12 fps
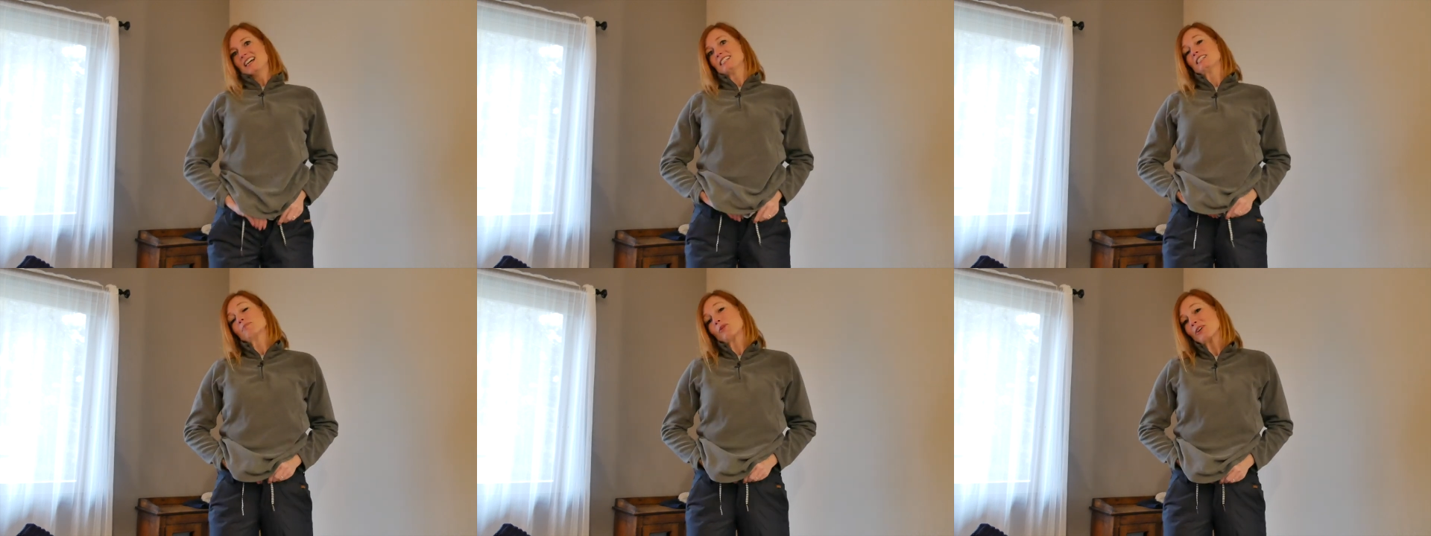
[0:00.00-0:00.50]
a
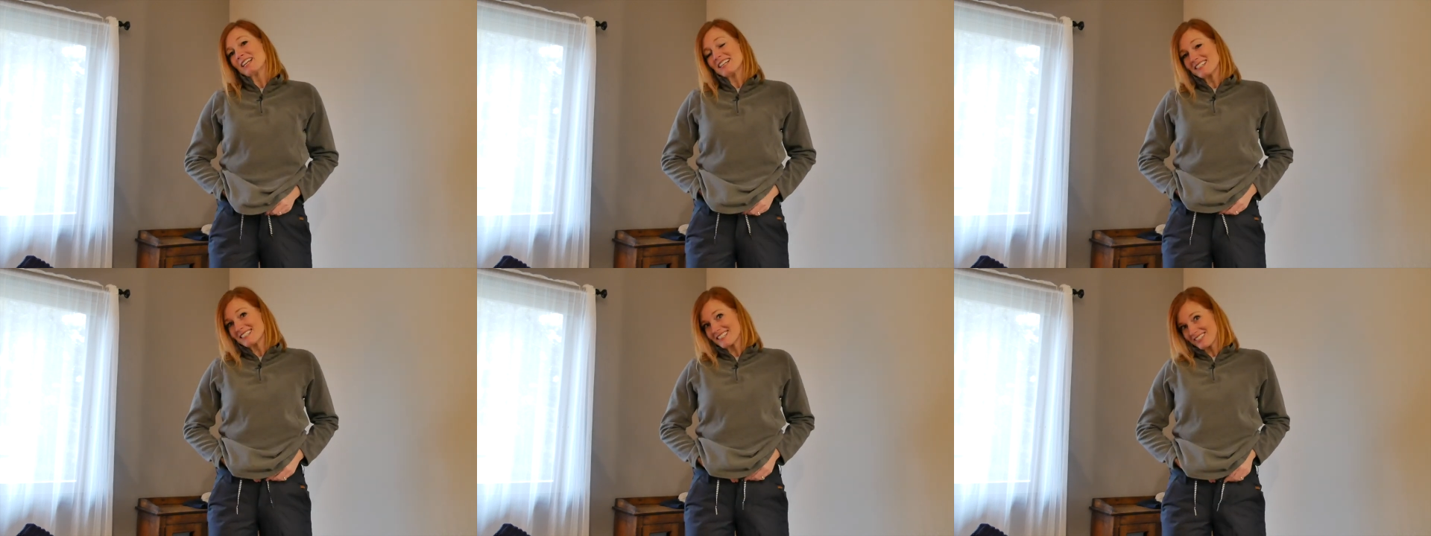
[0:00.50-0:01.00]

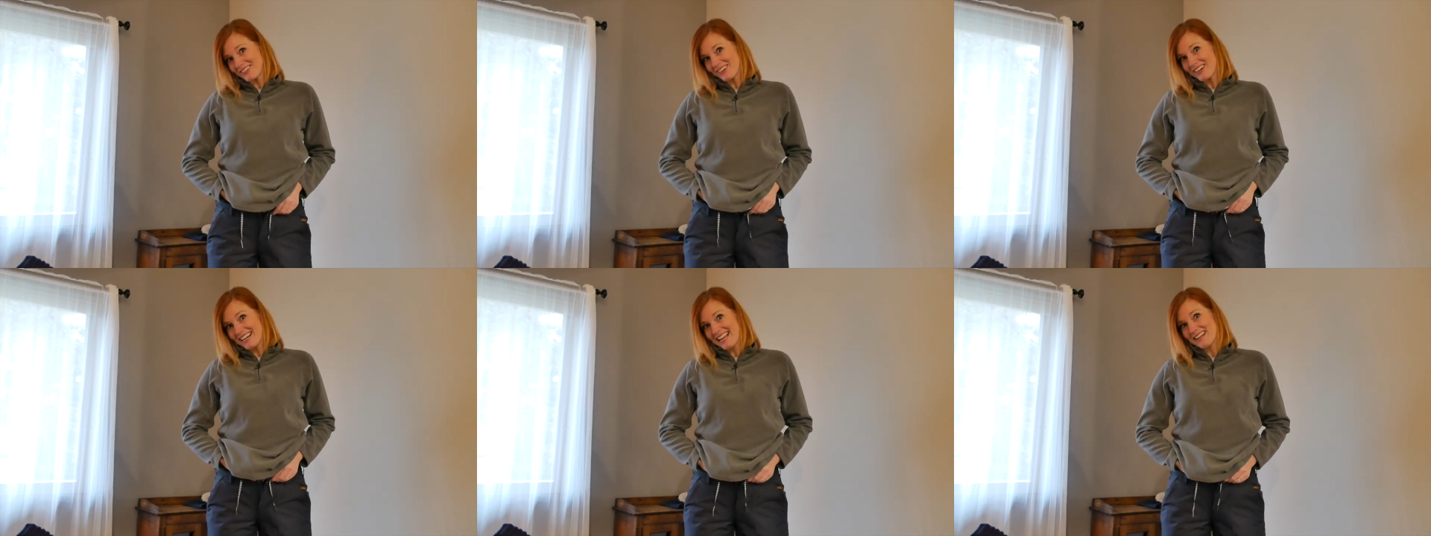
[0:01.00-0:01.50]
sporting goods
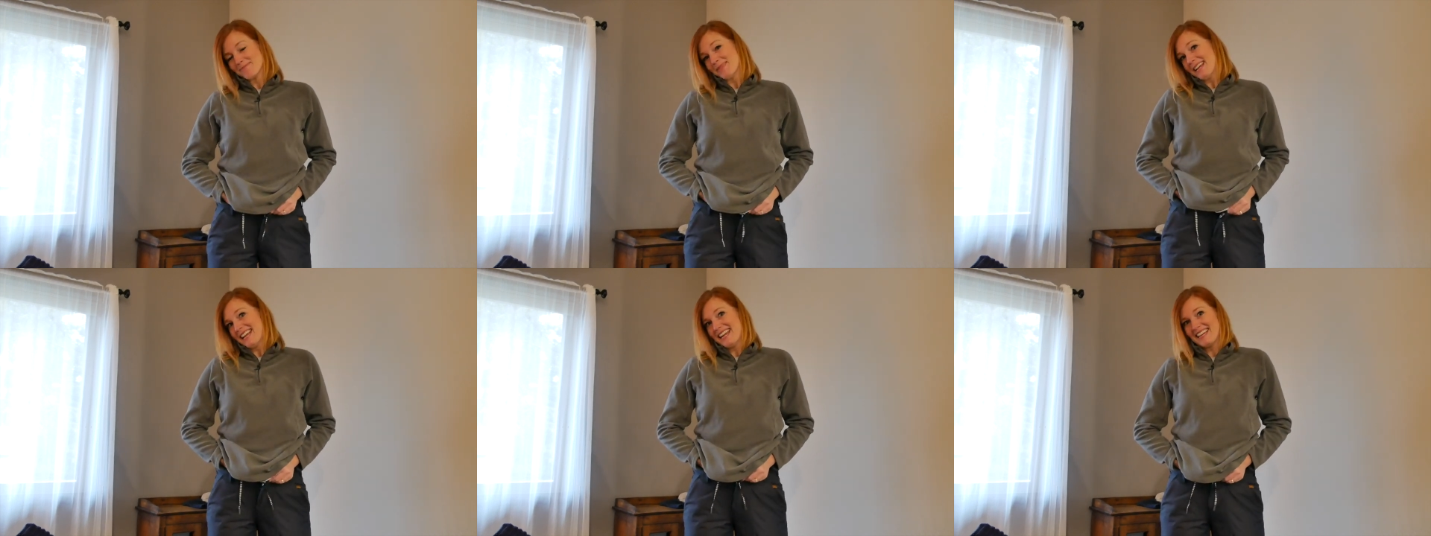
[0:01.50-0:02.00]
store and
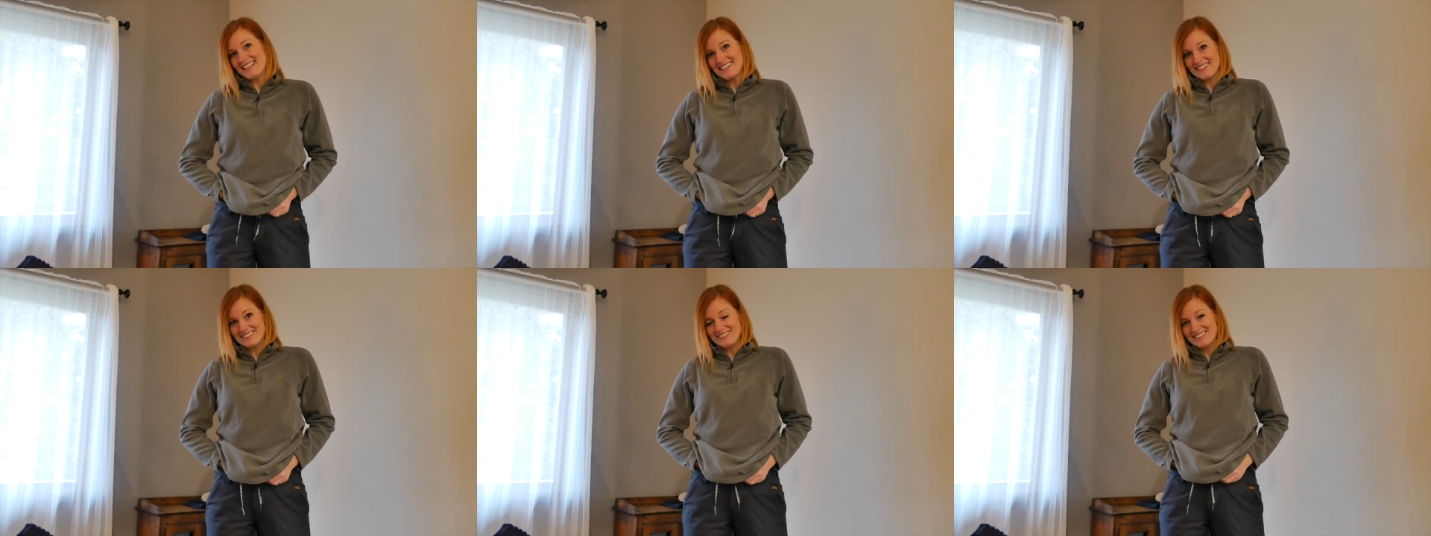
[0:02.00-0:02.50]
pay, you
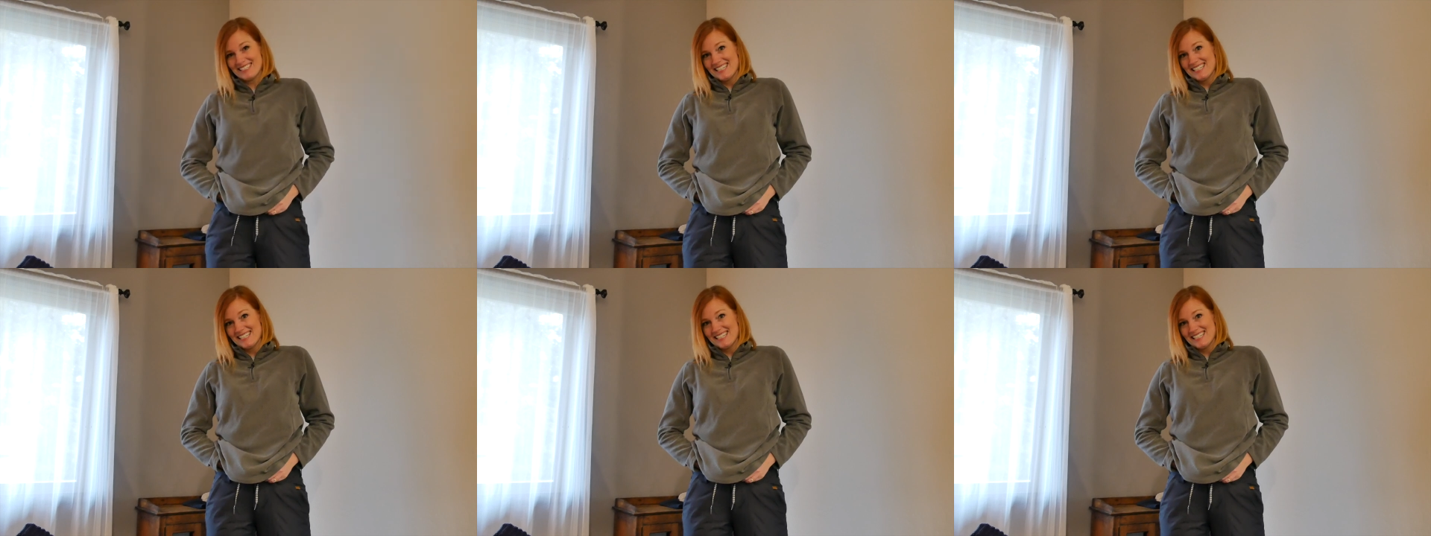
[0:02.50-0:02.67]
know,